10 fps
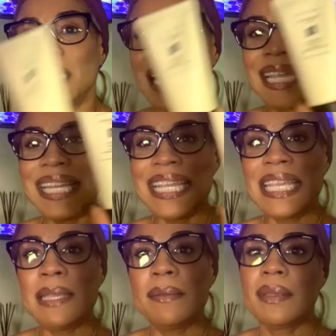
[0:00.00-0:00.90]

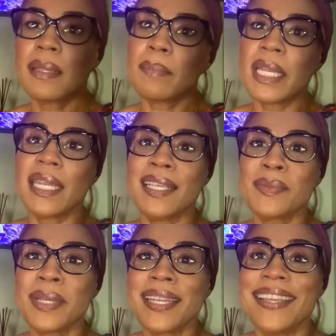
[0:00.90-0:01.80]
tiny, but it
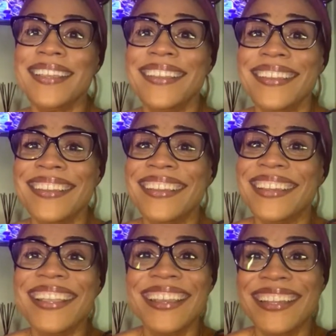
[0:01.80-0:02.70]
is what it is.
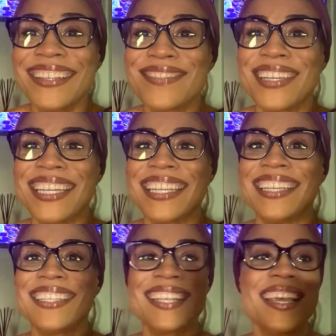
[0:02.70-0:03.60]
It is what it
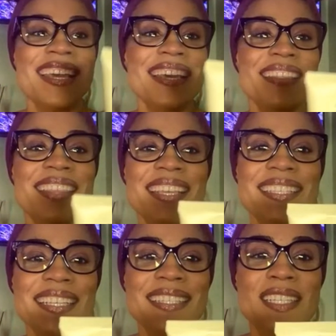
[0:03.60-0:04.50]
is.
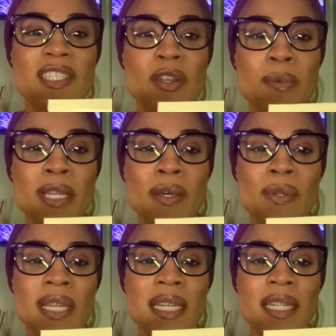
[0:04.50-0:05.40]
This is the Jo
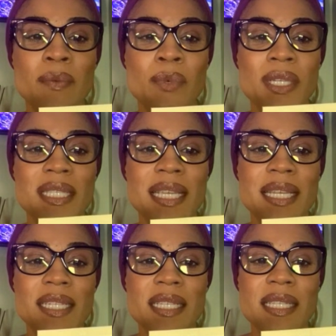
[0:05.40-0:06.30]
Malone London Wood
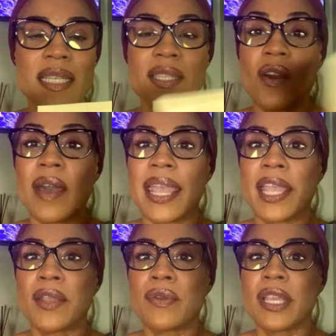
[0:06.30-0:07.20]
Sage and Sea Salt
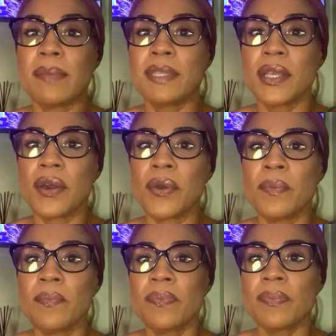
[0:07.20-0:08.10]
Hand Cream. So
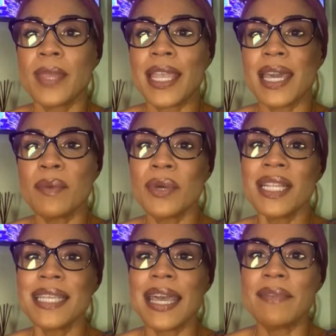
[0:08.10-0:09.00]
I kind of
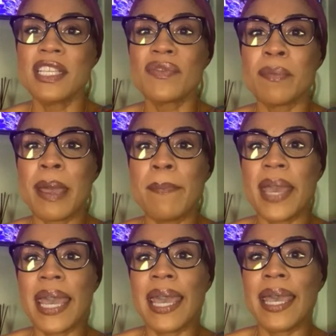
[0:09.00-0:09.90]
wanted to have this for my
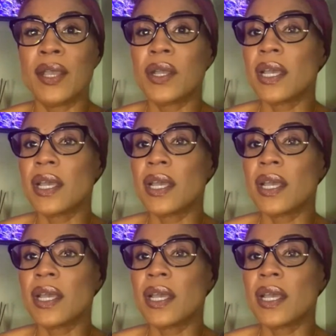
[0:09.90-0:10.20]
bag